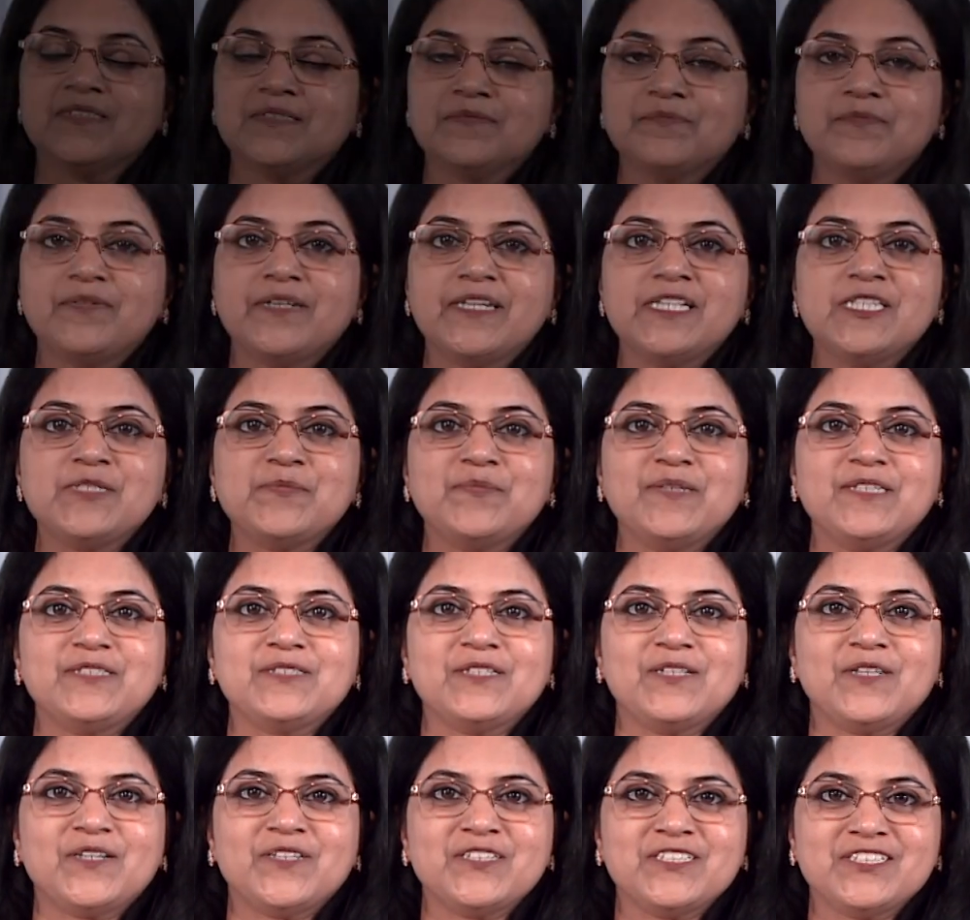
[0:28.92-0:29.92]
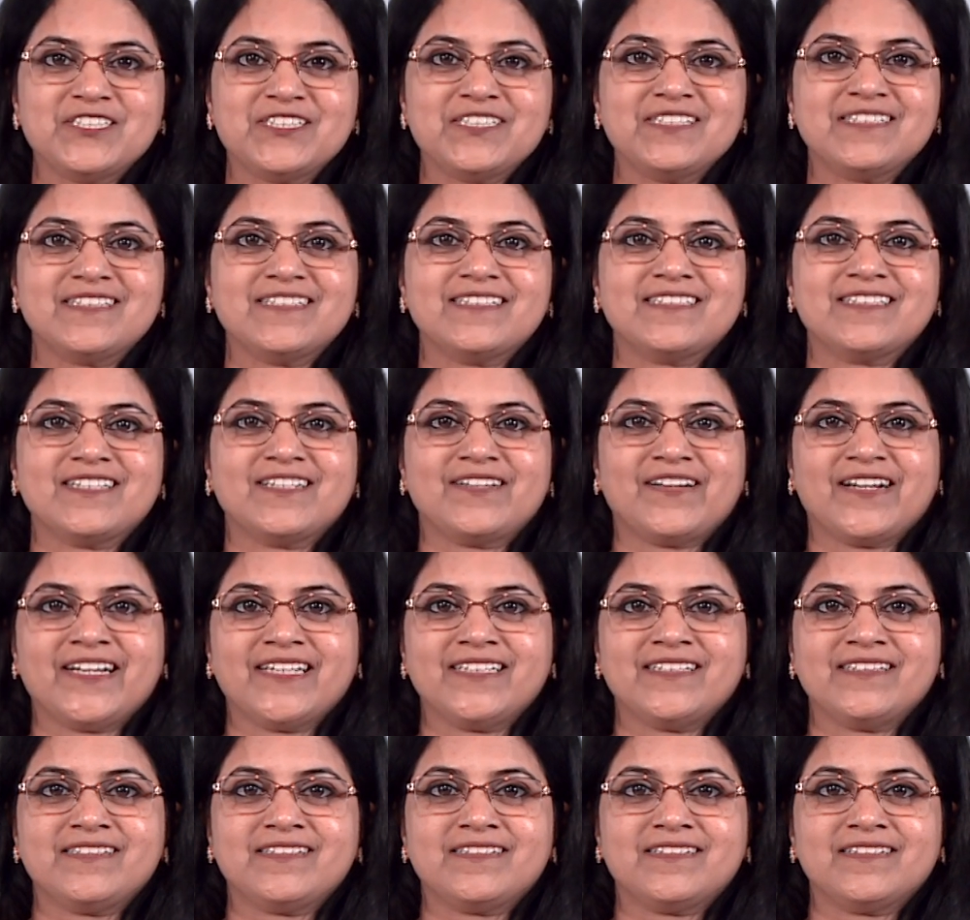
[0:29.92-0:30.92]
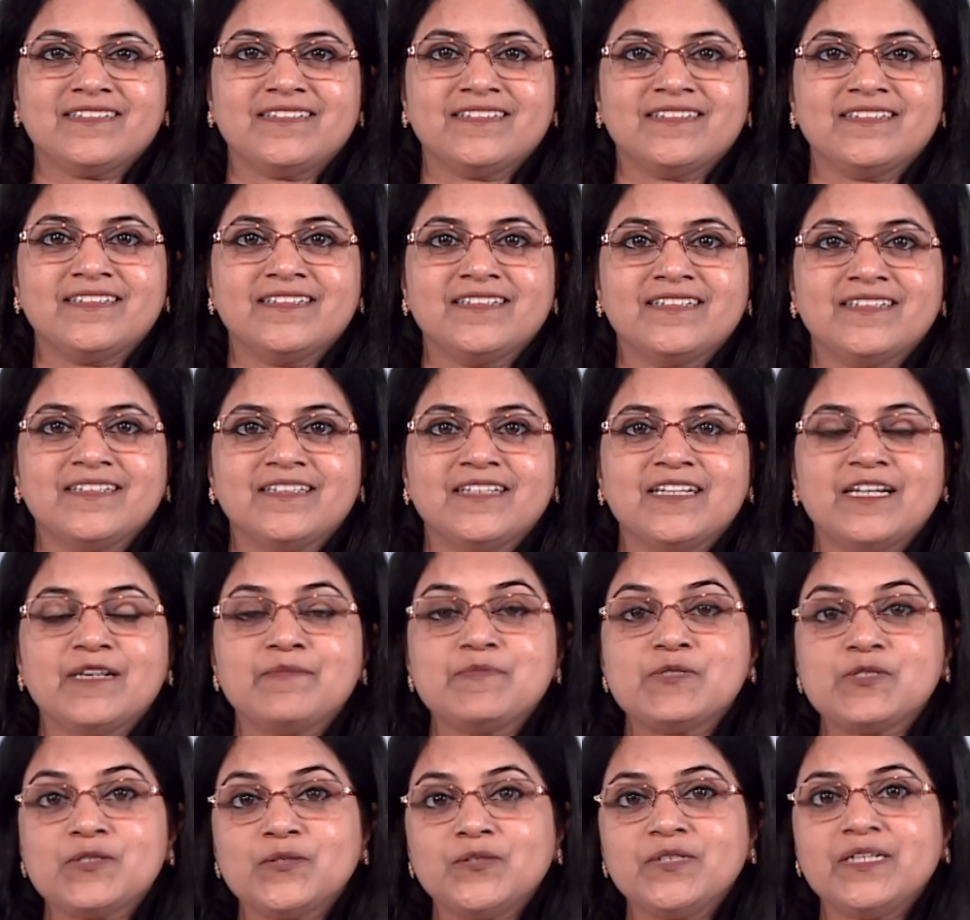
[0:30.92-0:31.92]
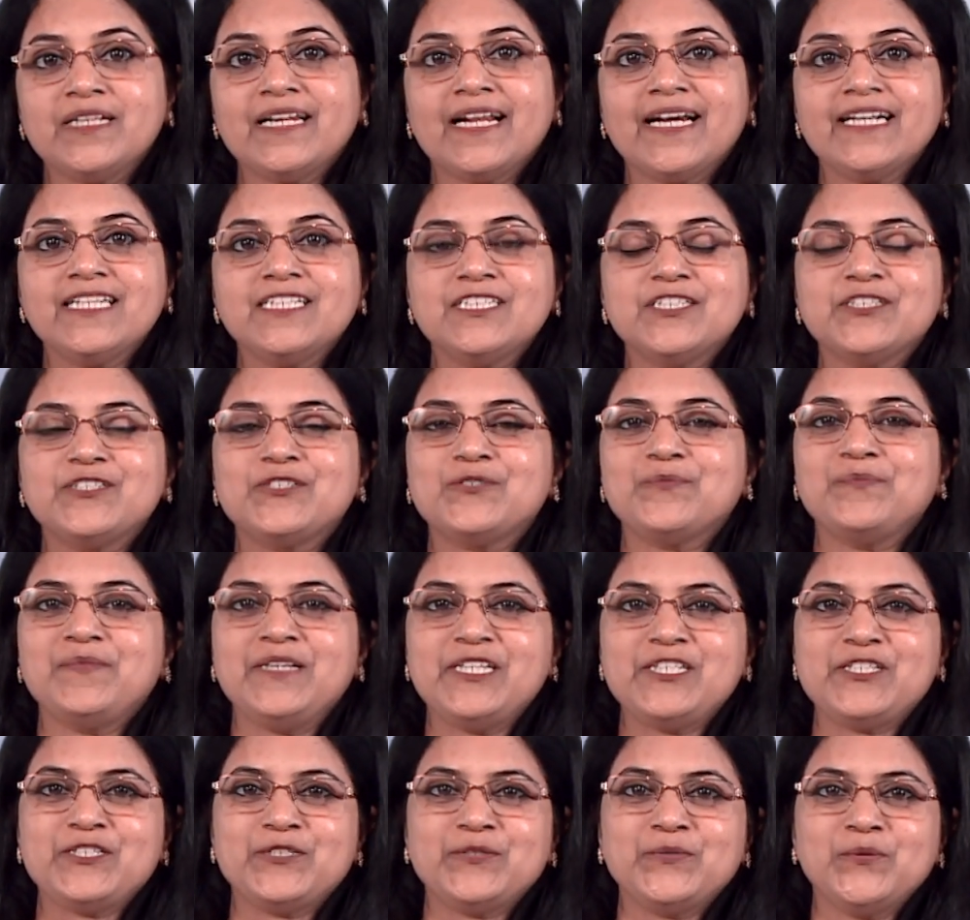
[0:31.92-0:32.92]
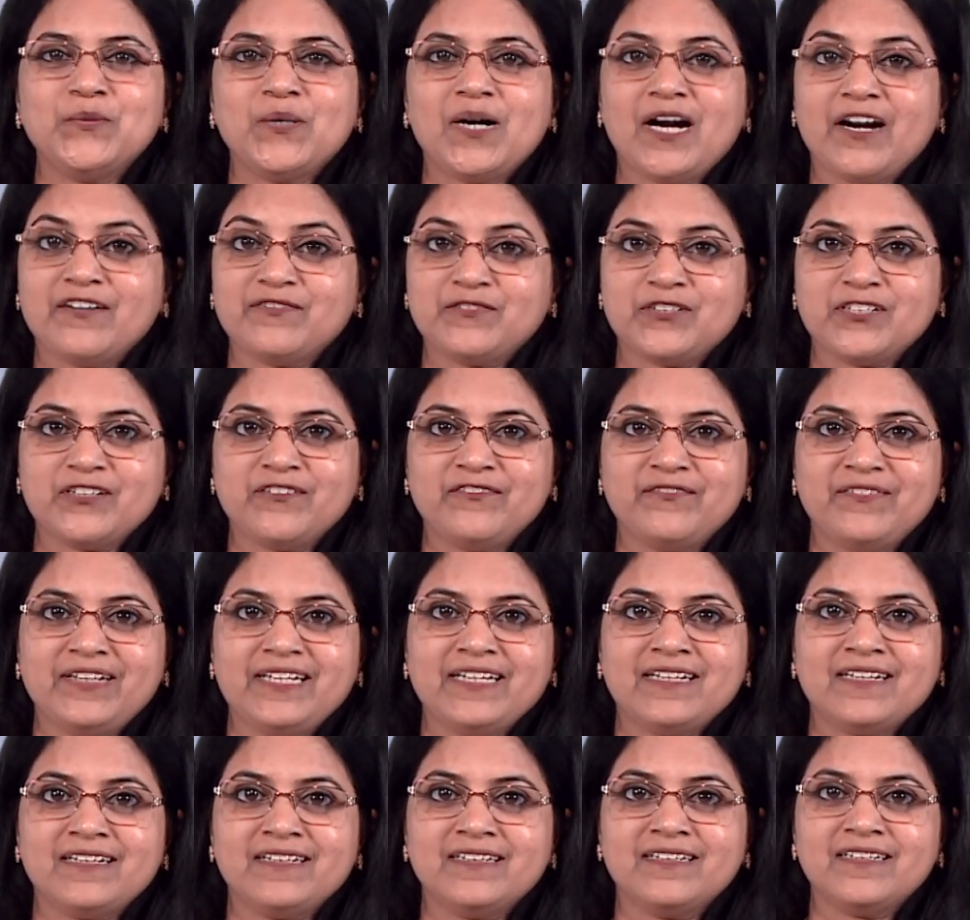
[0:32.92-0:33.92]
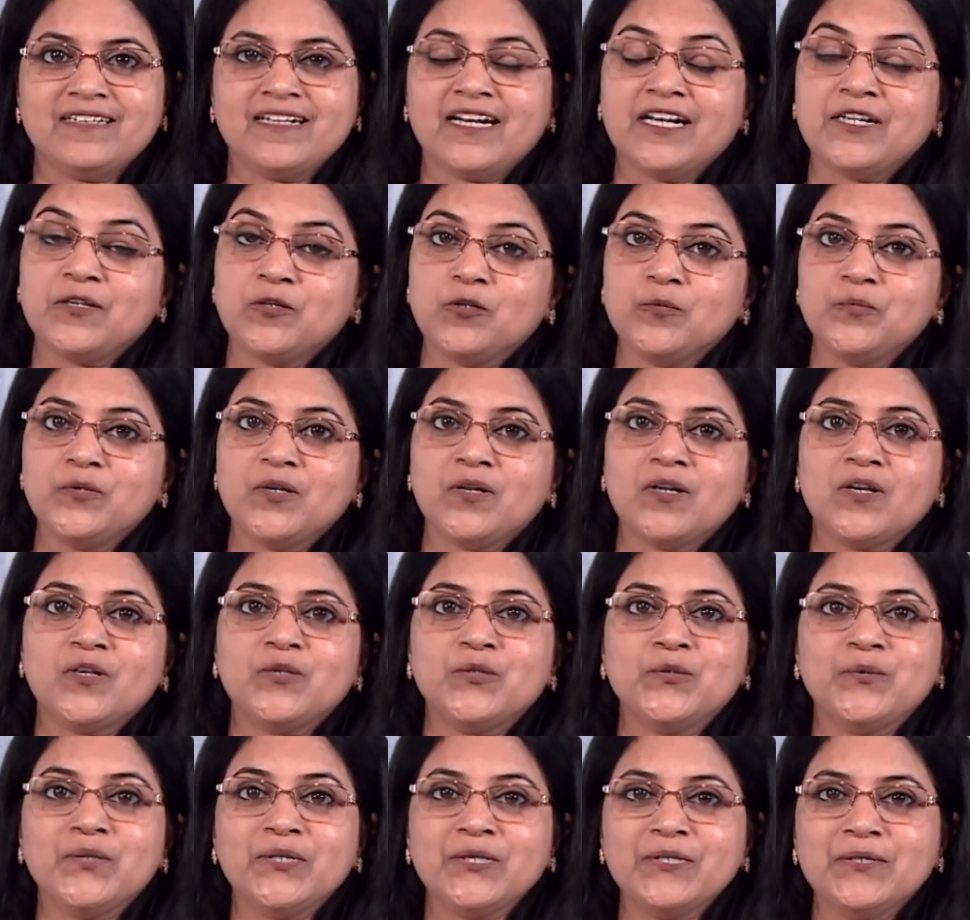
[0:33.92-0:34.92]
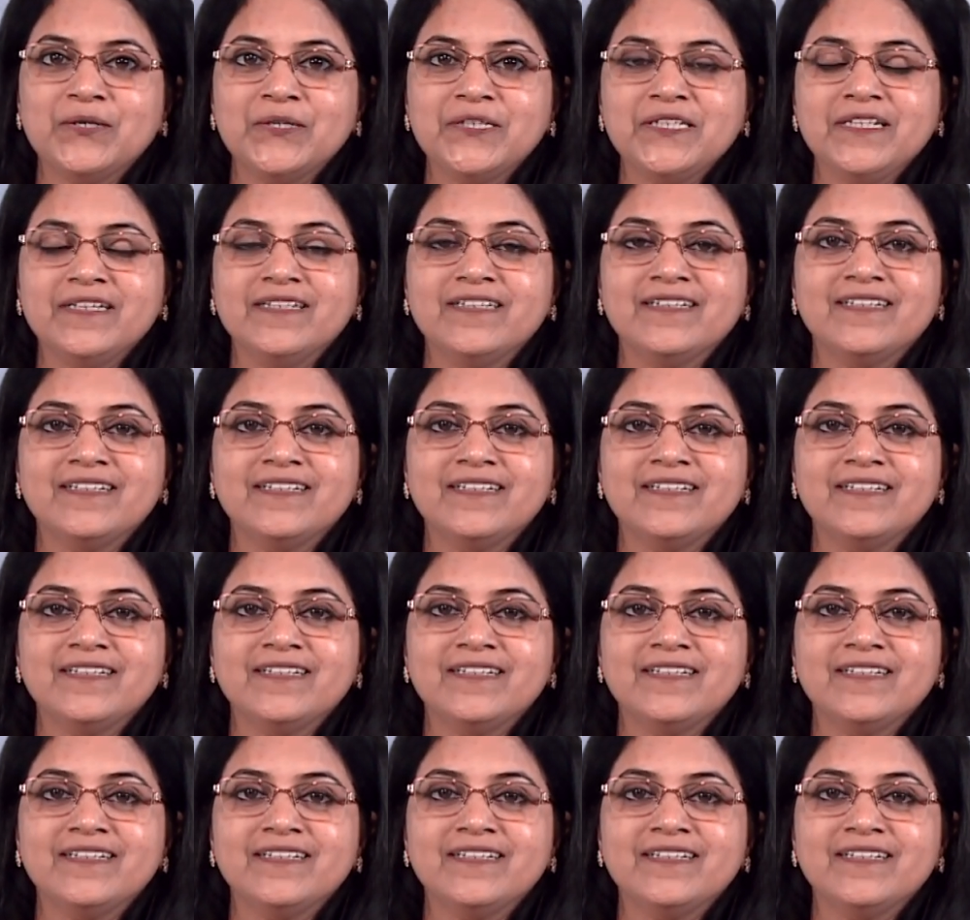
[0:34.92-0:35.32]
Praise be to Lord Jesus Christ. I'm so delighted to meet you after a week. I hope you all are doing good.